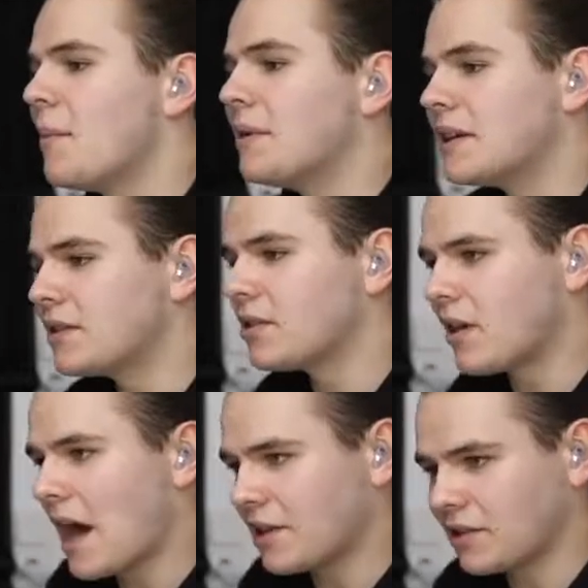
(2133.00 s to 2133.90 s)
that we didn't
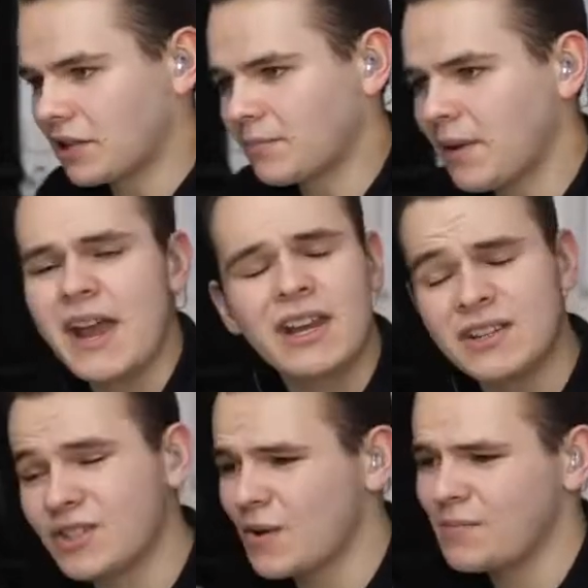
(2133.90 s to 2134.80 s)
crash or plank
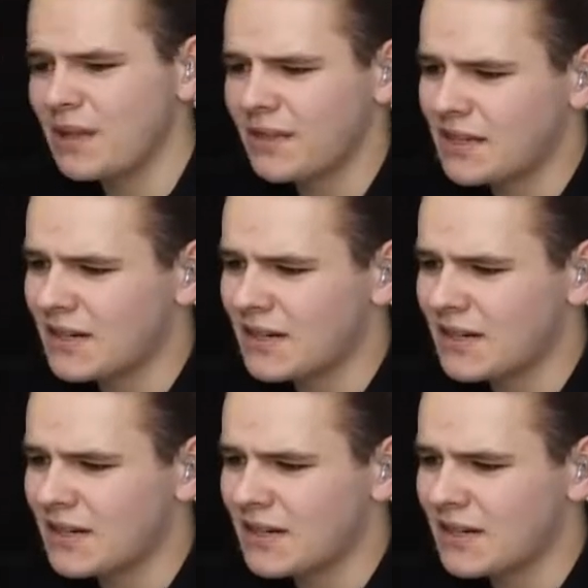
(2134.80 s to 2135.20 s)
and completely